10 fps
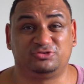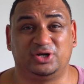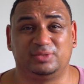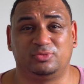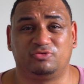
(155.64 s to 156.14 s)
I've
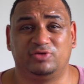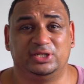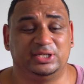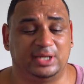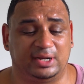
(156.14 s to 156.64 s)
tried them on
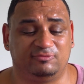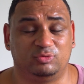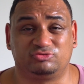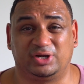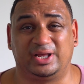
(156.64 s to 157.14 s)
already and I've
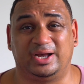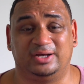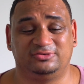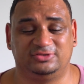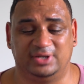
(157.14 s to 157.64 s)
walked around the
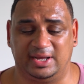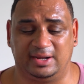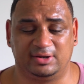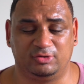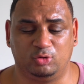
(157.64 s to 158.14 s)
house and
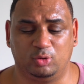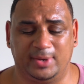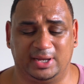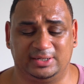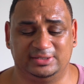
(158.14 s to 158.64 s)
I can
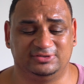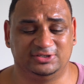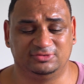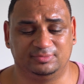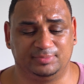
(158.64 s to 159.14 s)
automatically
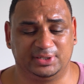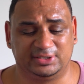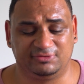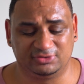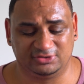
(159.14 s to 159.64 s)
see some big
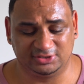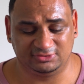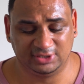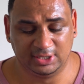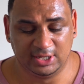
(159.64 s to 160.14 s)
differences.